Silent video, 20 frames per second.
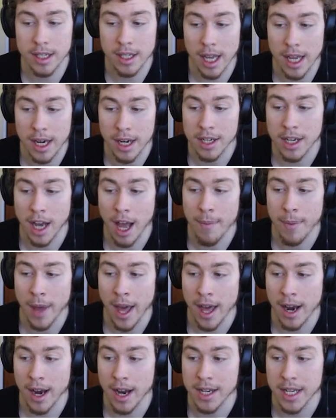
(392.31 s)
data type
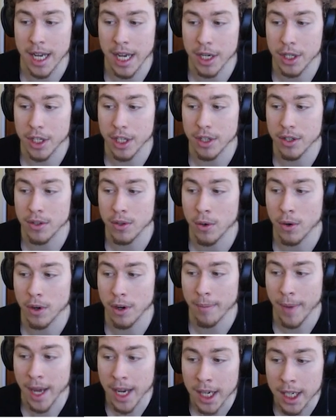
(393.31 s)
annotations
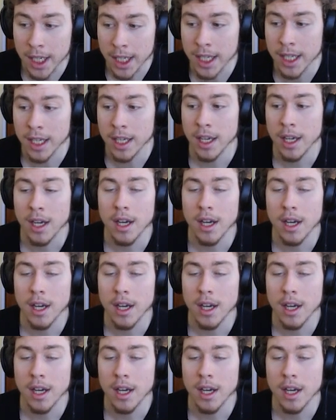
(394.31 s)
automatically.